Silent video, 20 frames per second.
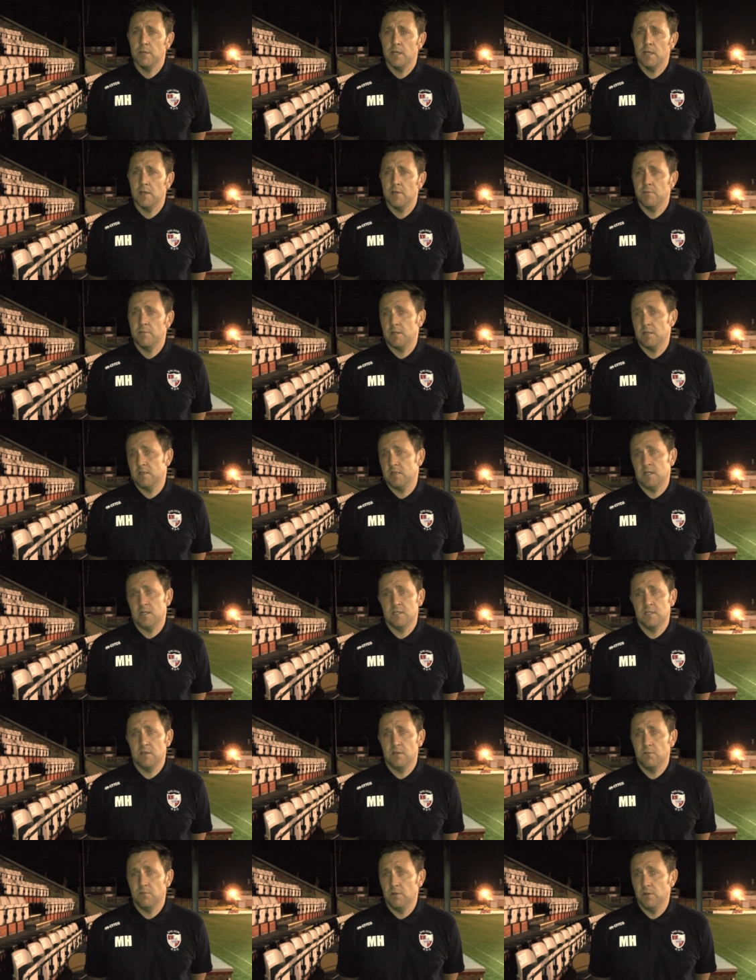Um, that,
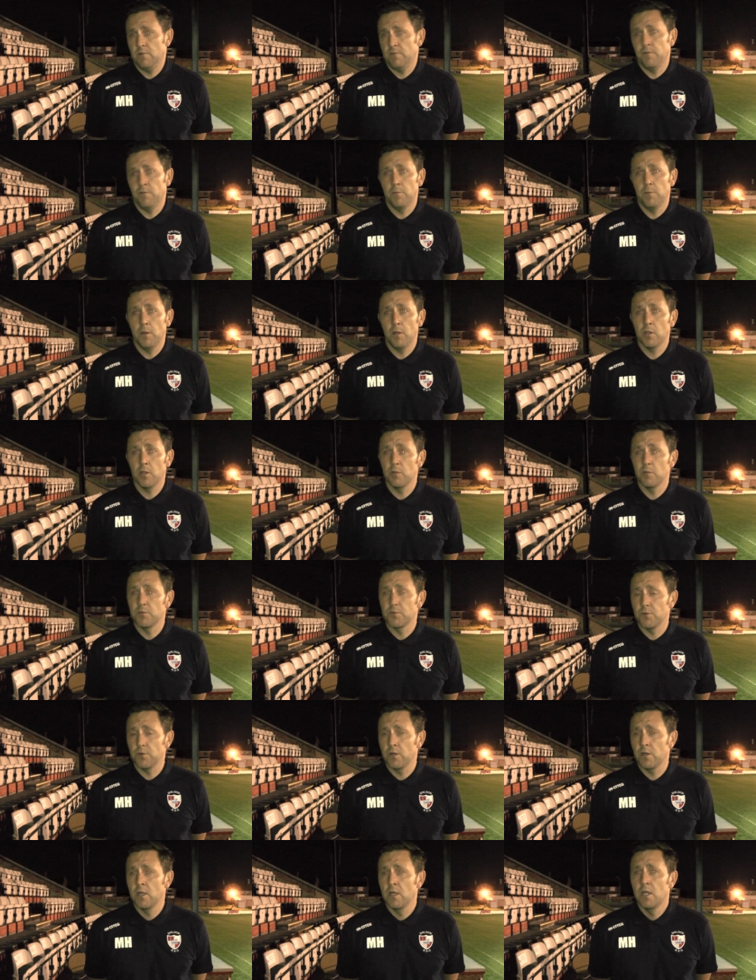that's how football clubs
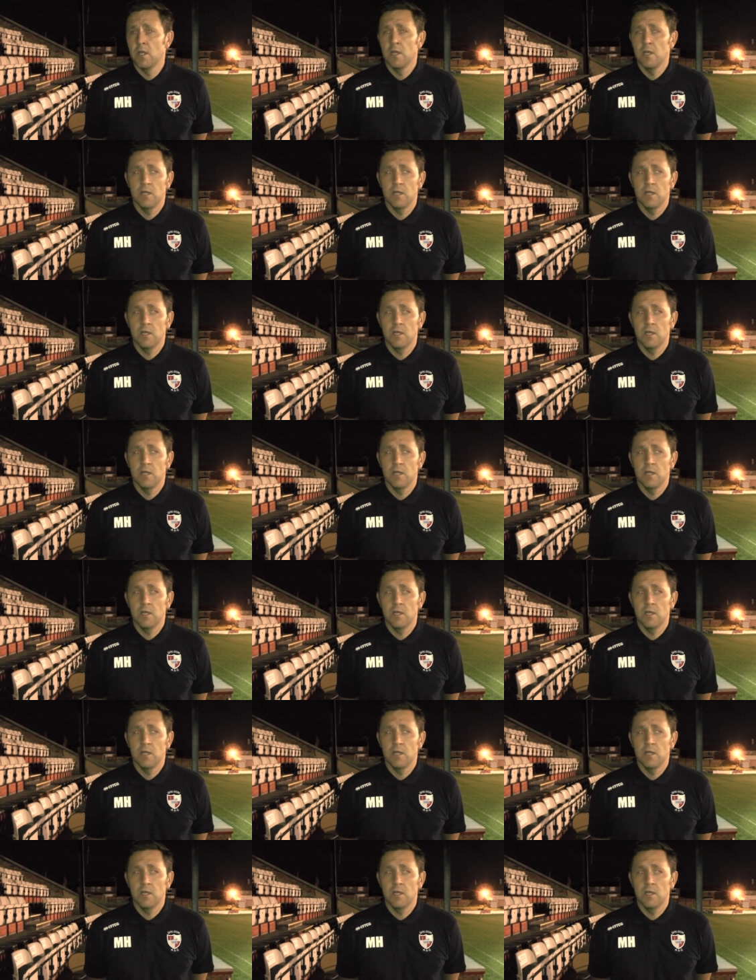run,